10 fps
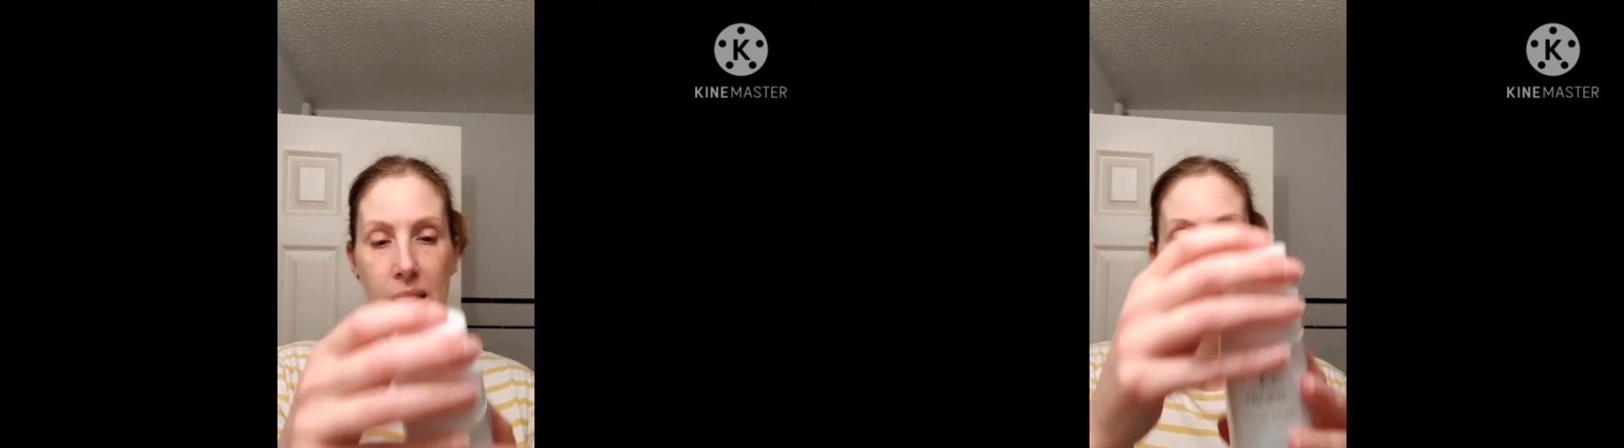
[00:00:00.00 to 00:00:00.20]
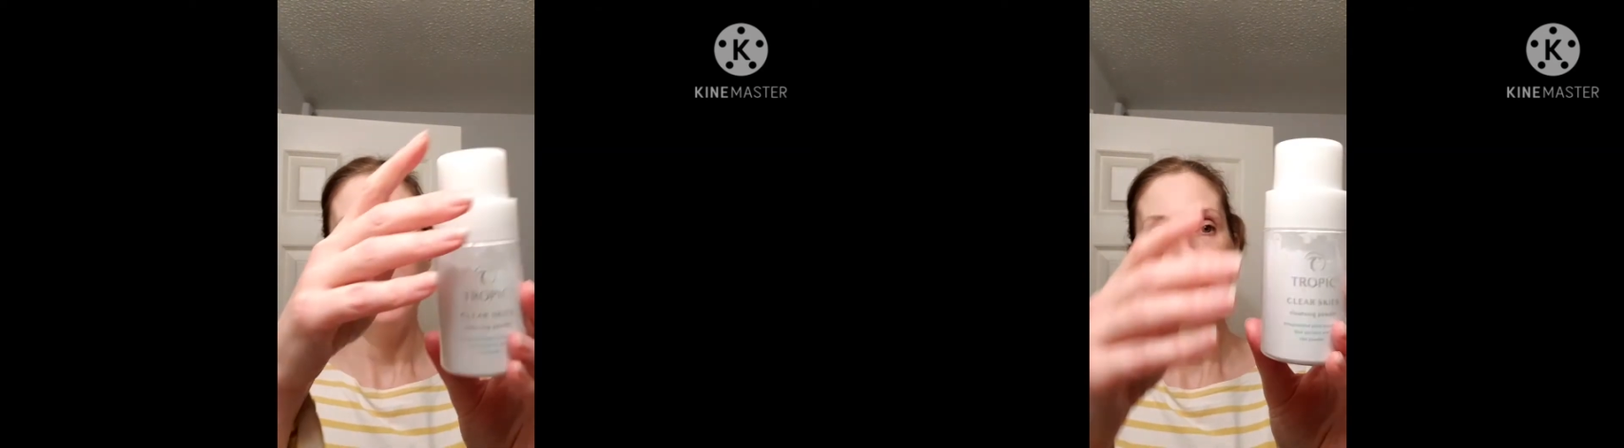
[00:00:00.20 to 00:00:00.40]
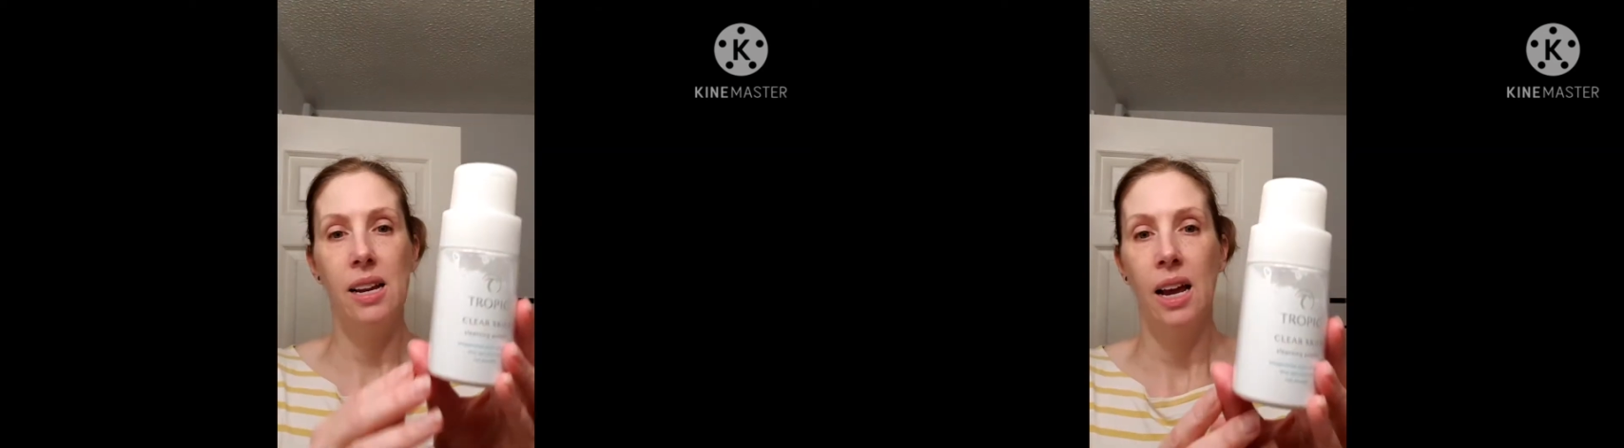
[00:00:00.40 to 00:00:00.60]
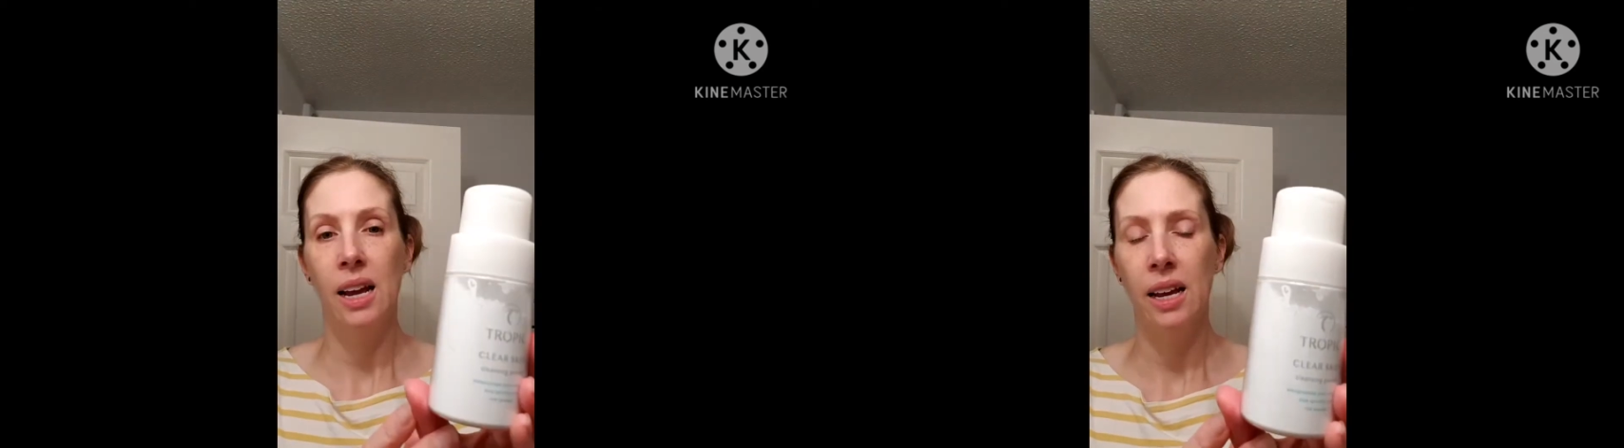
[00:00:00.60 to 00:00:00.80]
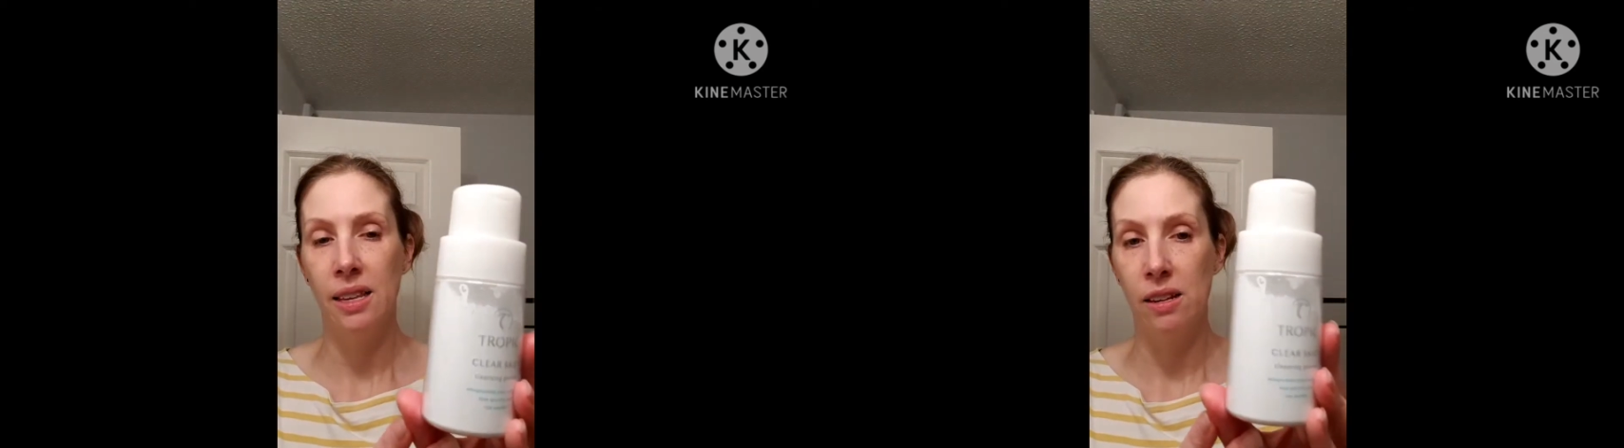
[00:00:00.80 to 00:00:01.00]
And
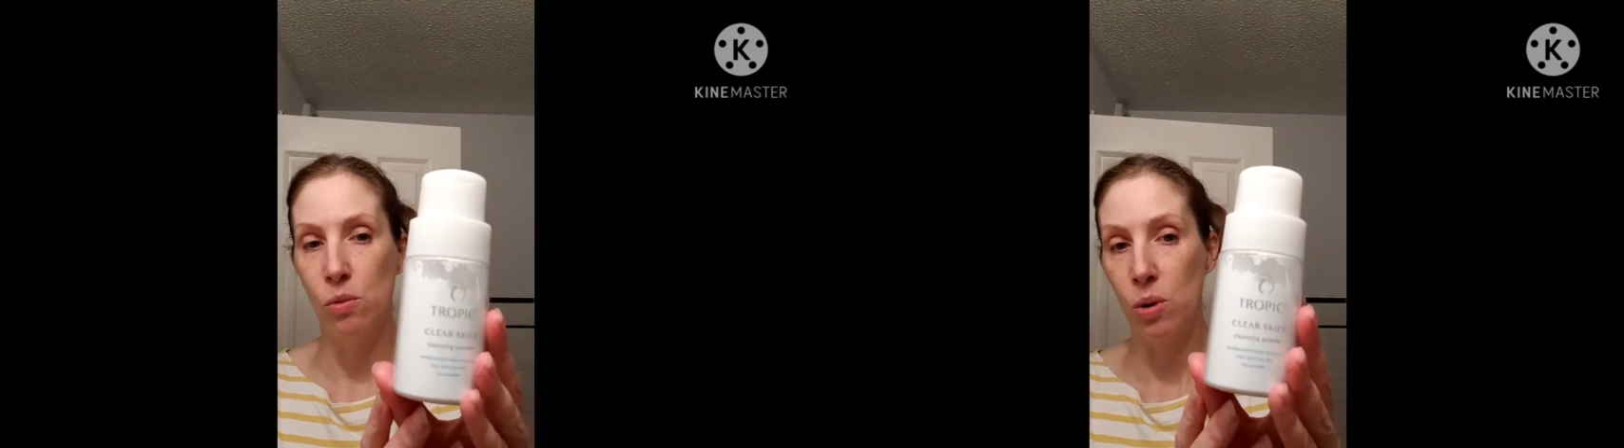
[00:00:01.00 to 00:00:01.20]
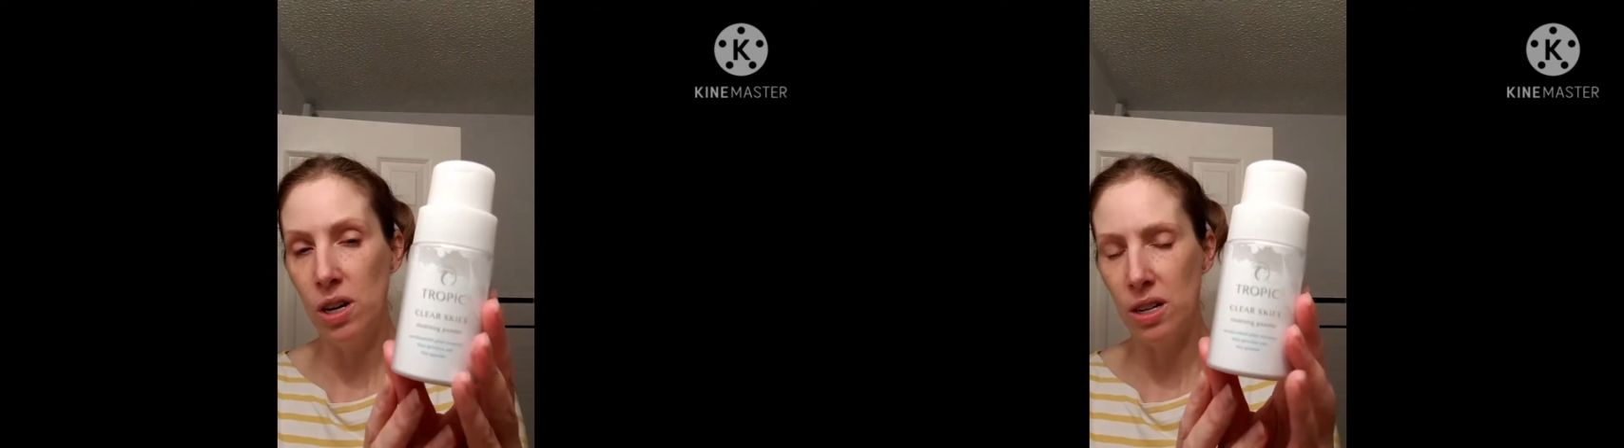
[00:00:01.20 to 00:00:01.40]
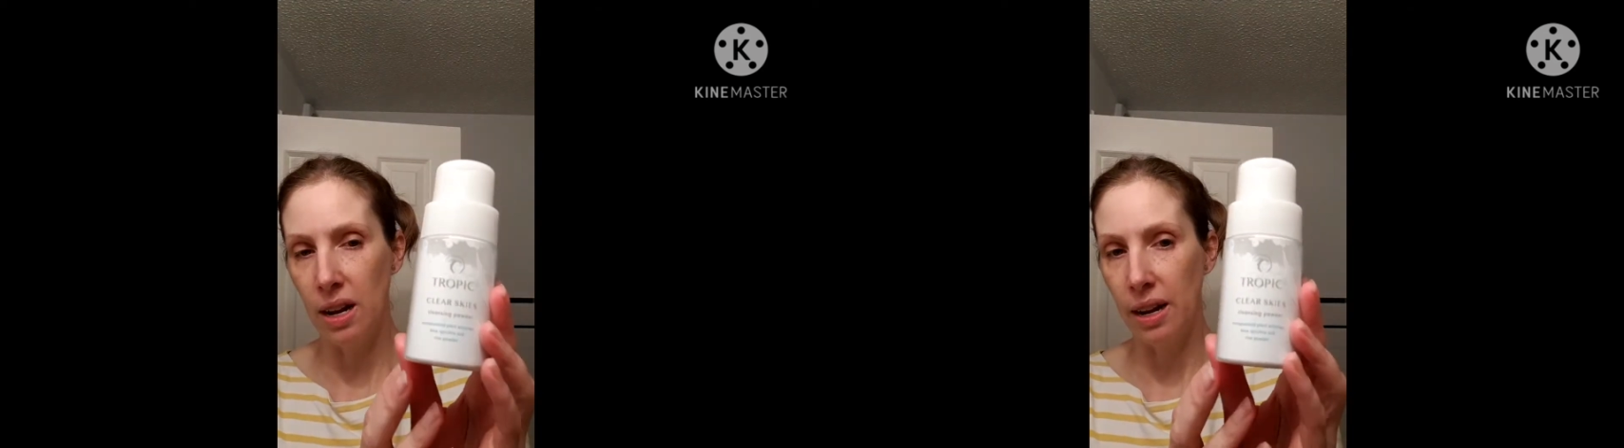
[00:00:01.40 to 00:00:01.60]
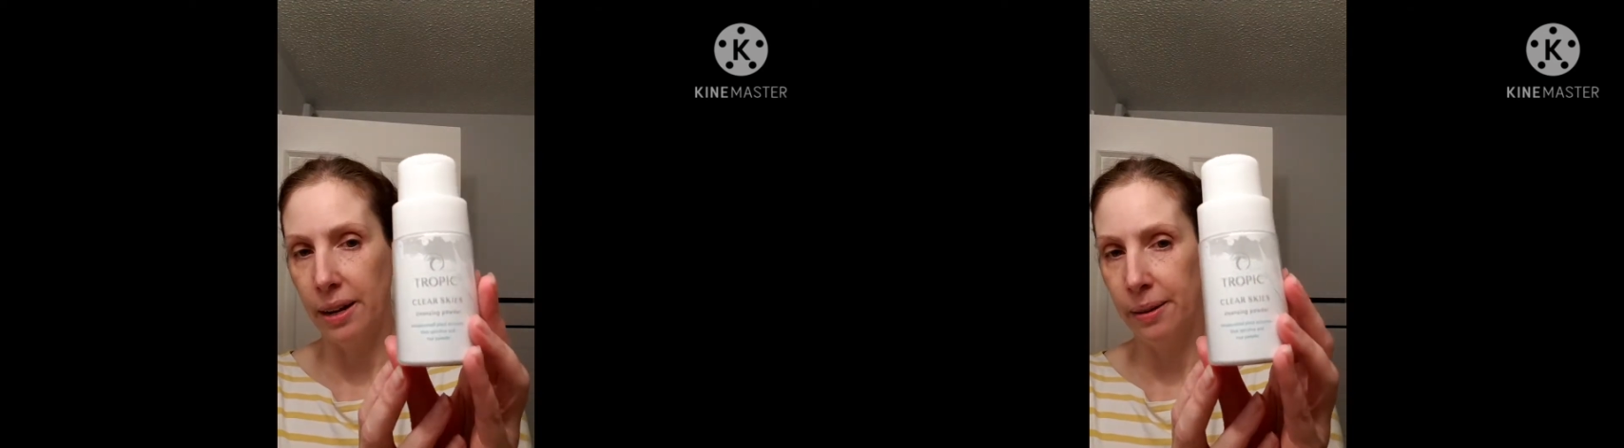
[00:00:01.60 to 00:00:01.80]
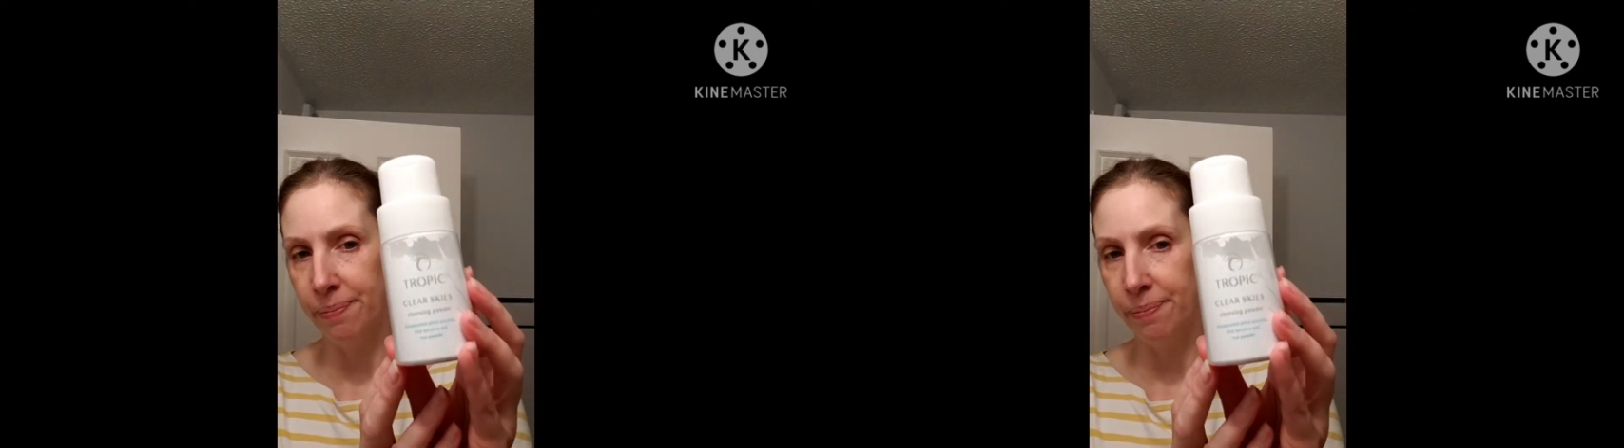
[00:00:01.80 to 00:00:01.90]
this is what it looks like.